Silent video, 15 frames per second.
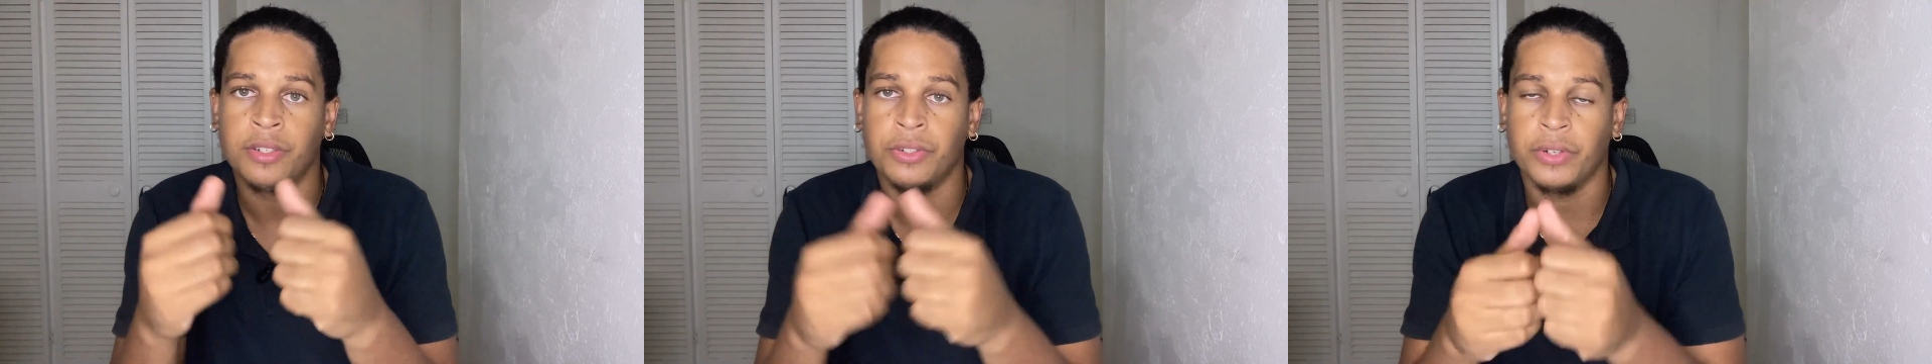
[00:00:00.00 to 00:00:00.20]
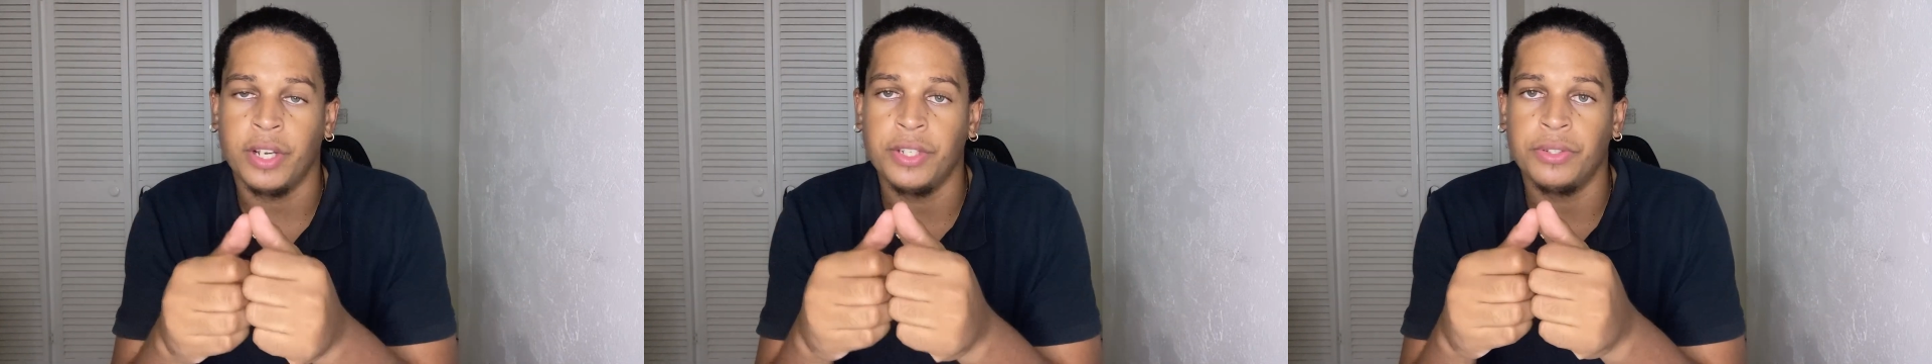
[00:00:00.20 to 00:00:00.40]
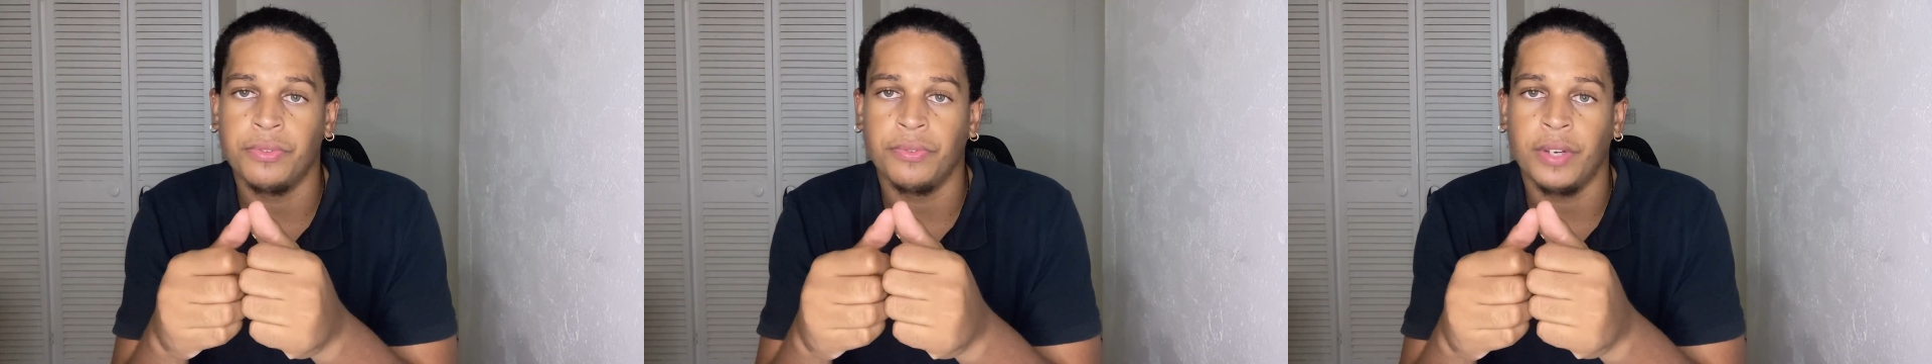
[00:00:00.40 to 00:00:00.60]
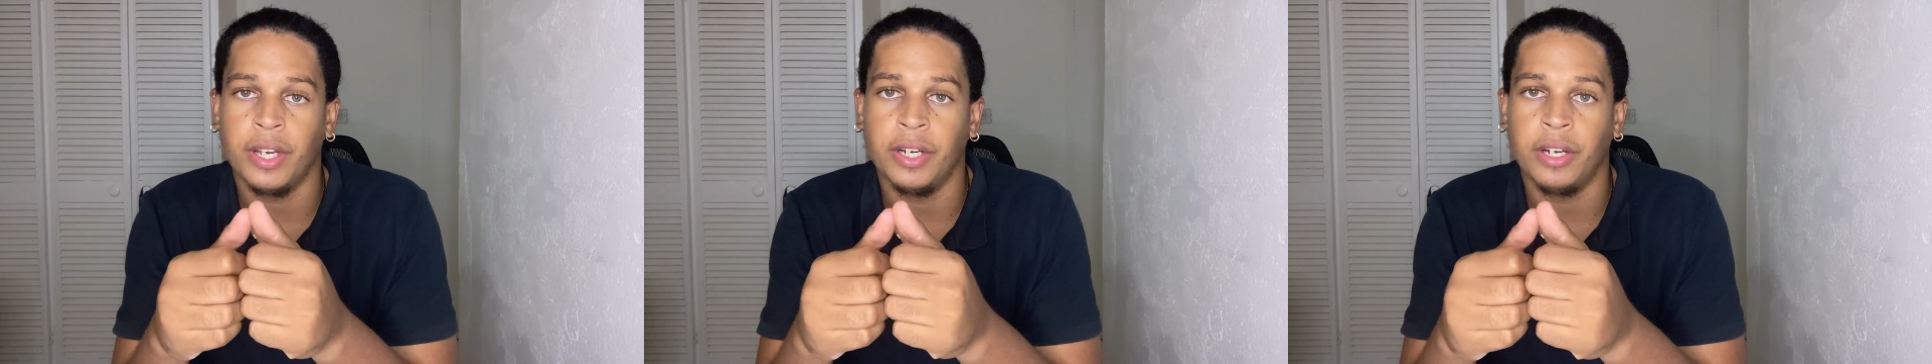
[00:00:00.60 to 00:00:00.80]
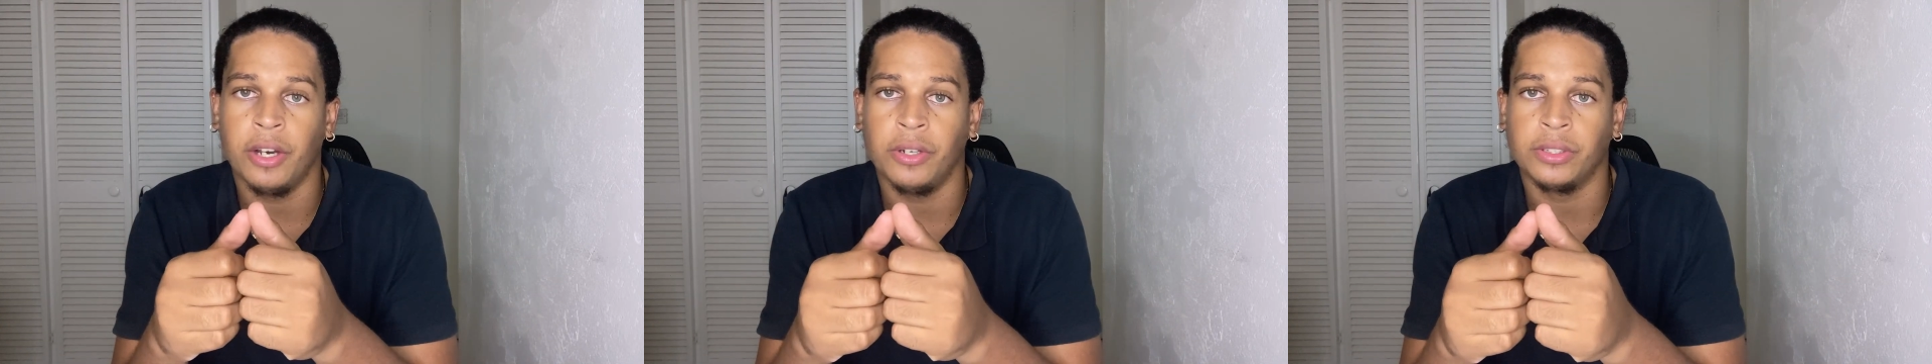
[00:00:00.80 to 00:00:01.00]
trying to
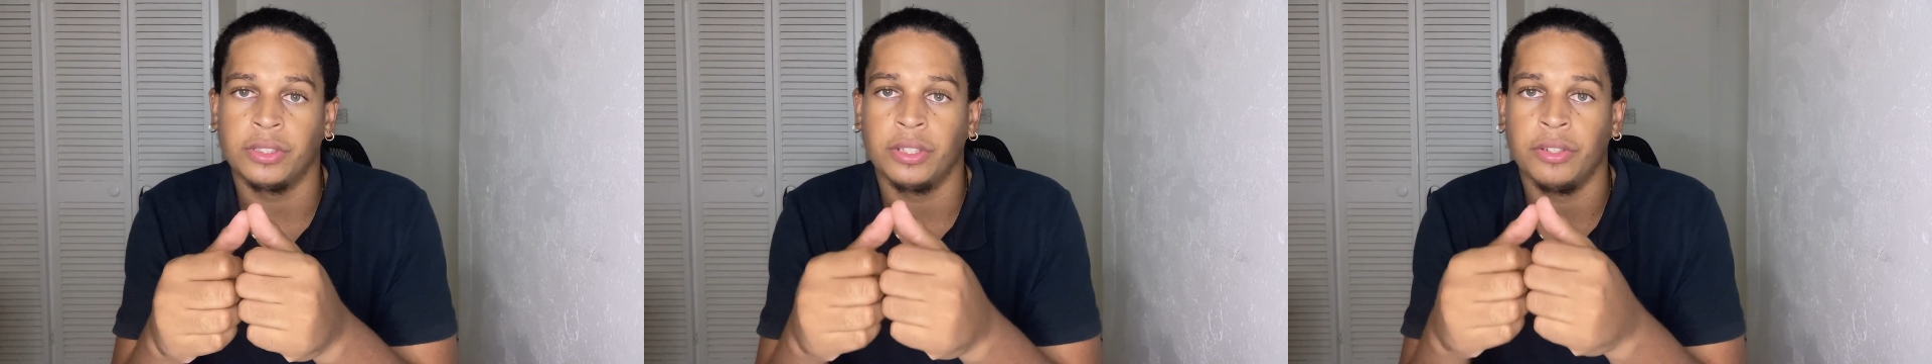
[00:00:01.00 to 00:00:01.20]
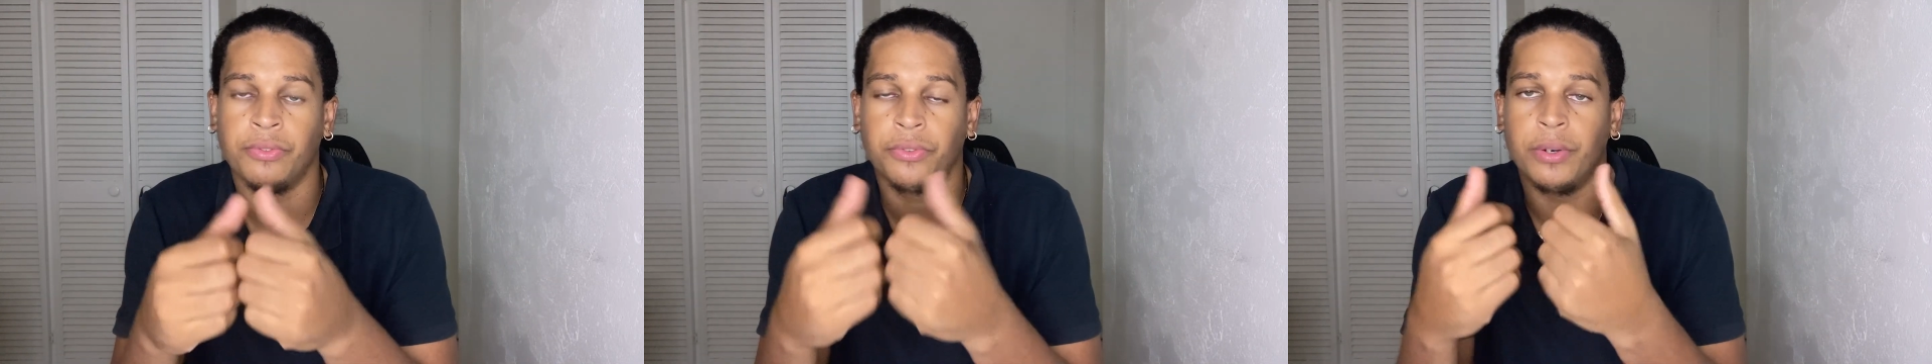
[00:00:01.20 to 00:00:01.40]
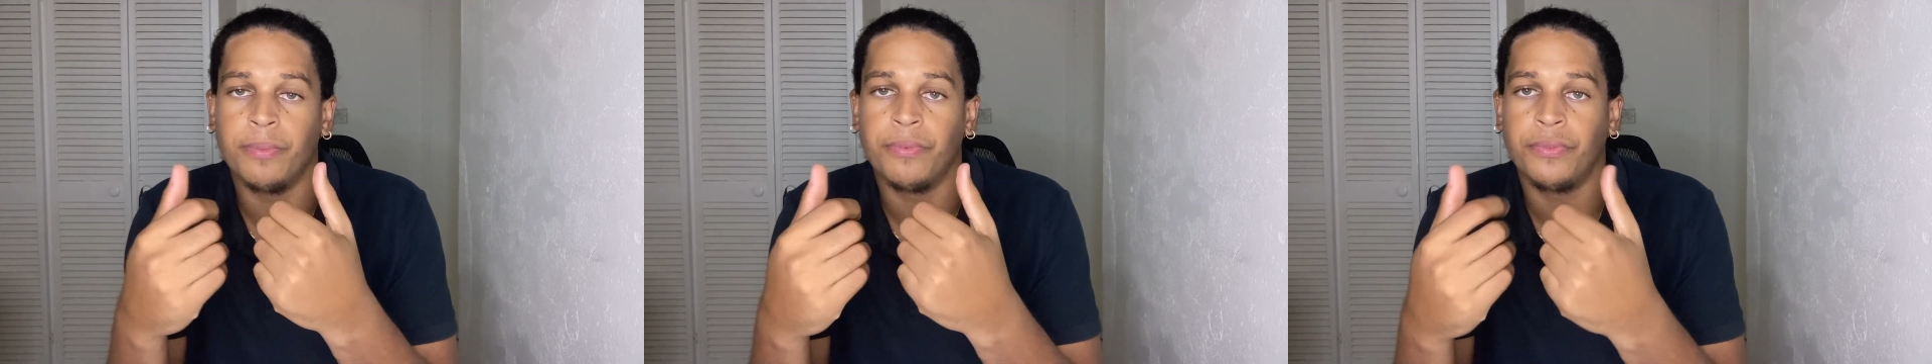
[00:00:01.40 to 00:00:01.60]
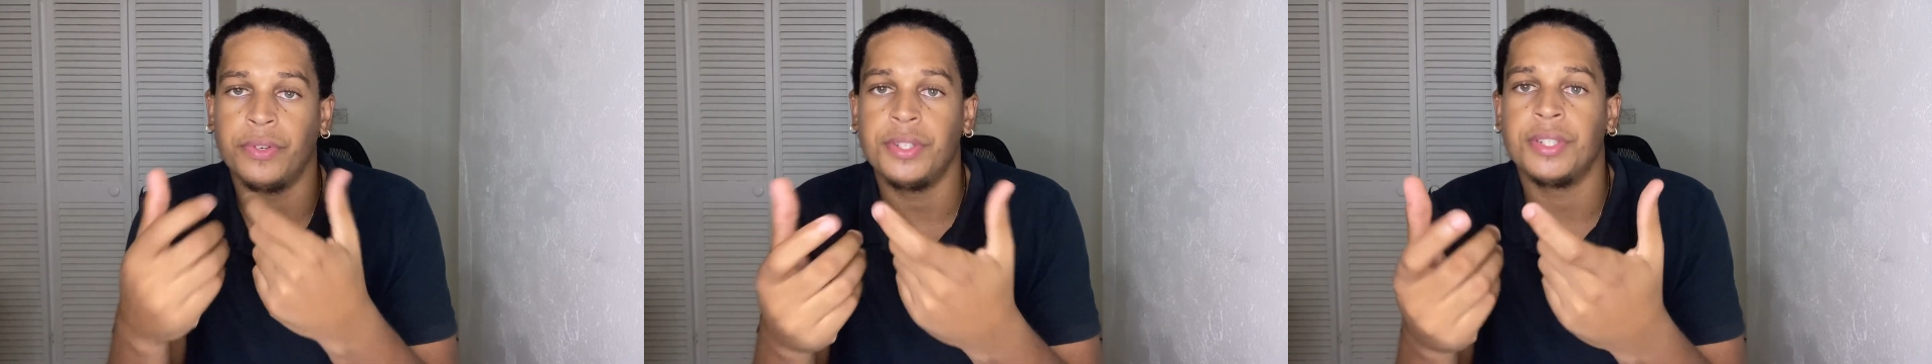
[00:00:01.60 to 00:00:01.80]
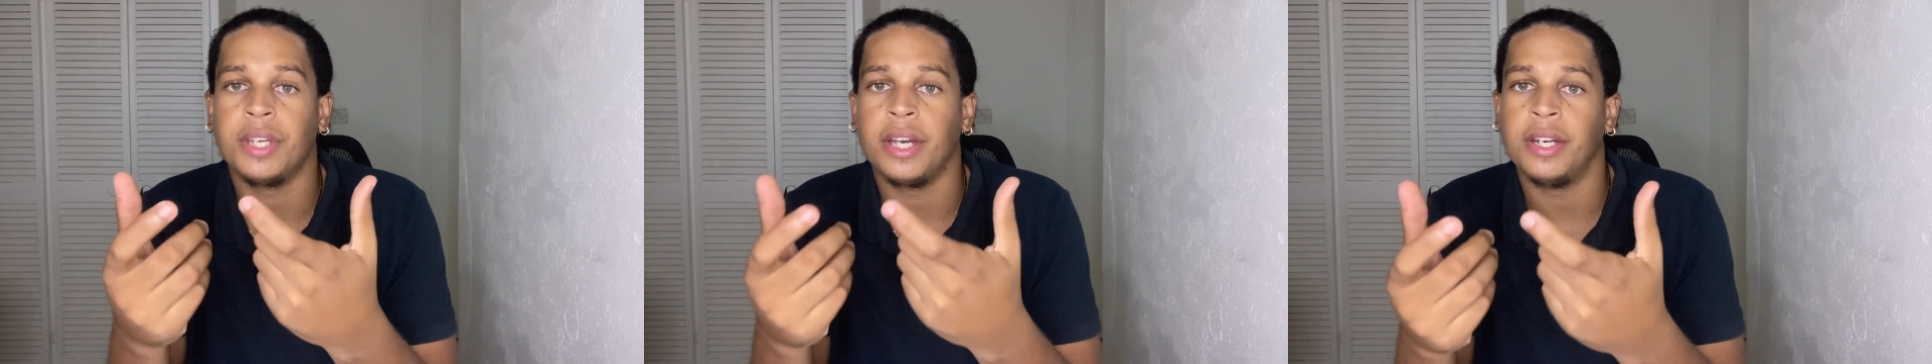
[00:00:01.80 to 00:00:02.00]
find out from
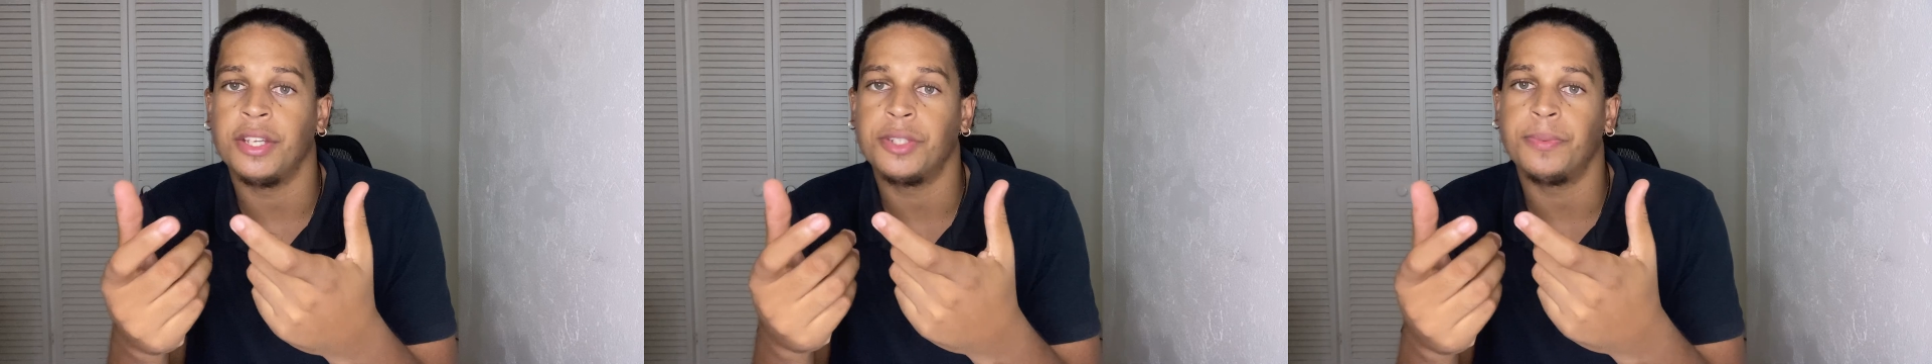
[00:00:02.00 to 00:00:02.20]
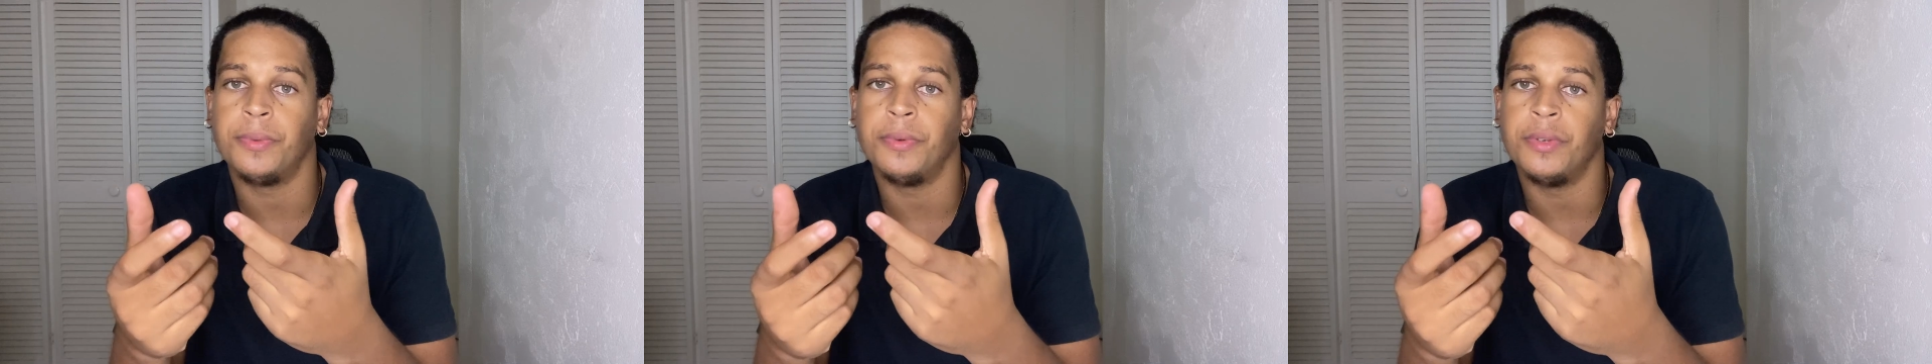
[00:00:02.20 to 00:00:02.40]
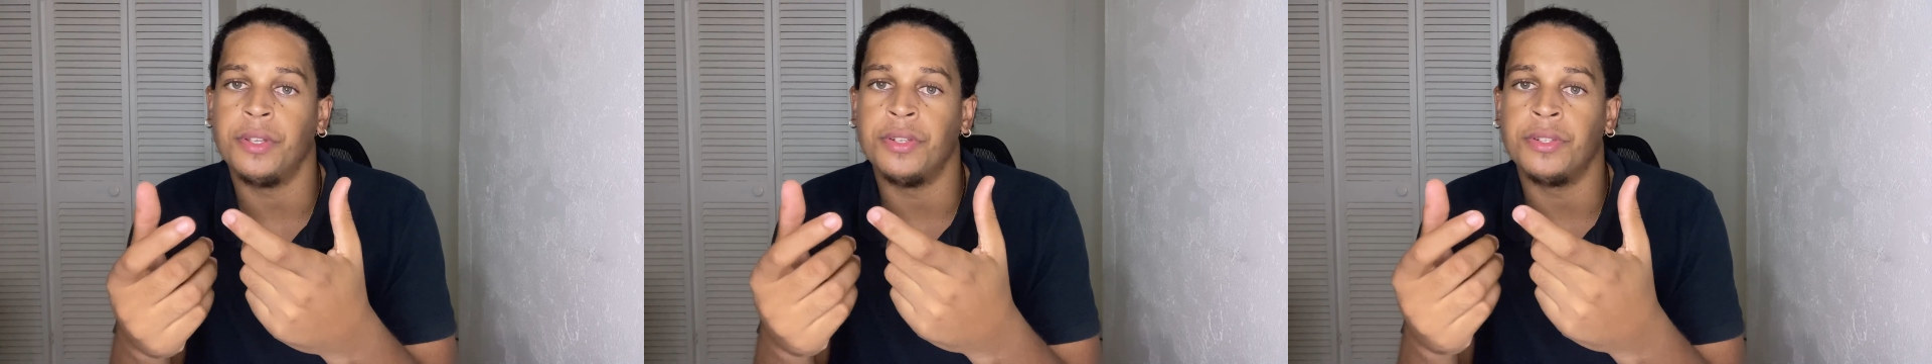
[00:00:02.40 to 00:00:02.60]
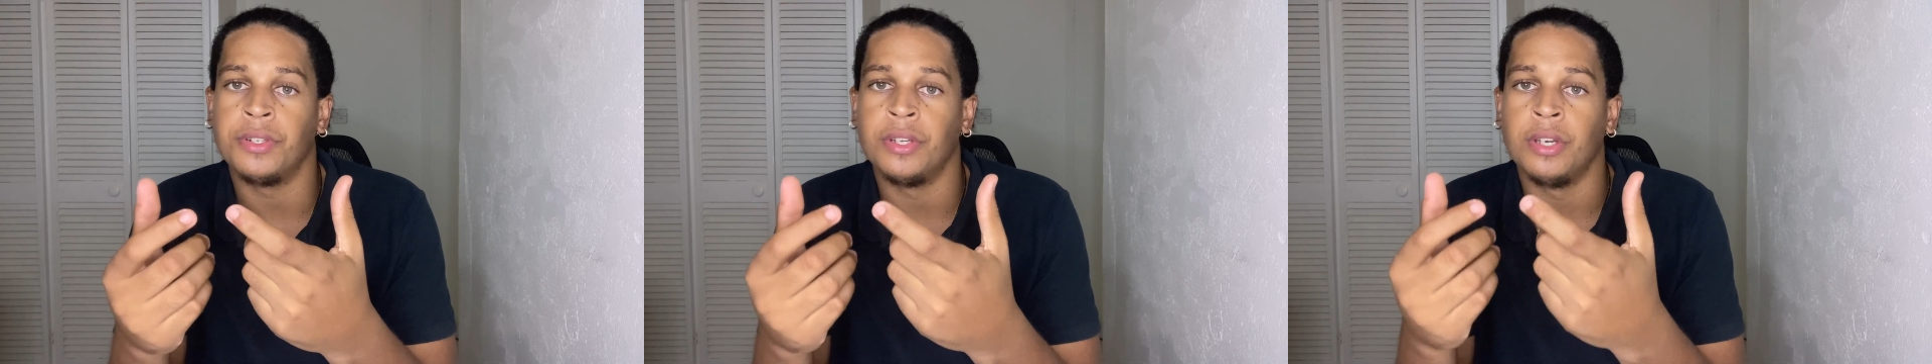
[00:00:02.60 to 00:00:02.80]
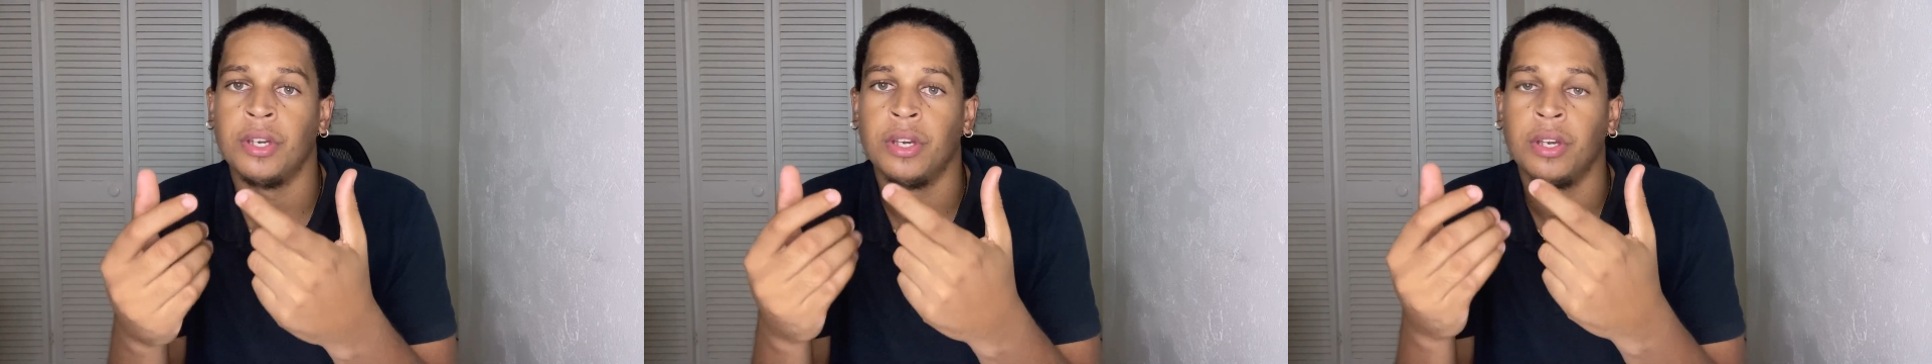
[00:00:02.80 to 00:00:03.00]
first-hand experience